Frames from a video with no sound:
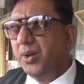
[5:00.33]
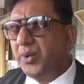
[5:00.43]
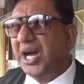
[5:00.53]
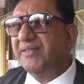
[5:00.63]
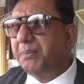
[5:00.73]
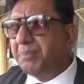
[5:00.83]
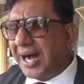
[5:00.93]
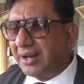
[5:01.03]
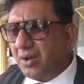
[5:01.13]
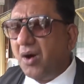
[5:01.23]
We have a
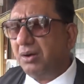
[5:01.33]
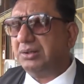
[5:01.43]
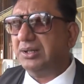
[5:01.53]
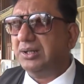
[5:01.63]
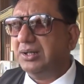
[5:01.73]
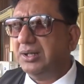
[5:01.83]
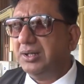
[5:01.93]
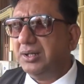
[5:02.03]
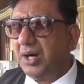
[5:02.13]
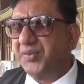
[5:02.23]
backlog
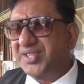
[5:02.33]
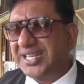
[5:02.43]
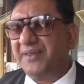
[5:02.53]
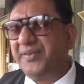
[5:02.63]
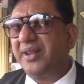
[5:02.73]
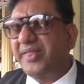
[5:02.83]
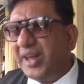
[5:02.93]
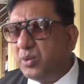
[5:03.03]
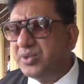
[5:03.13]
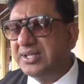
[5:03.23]
of several
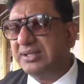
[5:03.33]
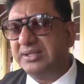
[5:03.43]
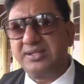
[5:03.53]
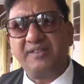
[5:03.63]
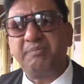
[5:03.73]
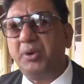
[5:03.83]
thousands of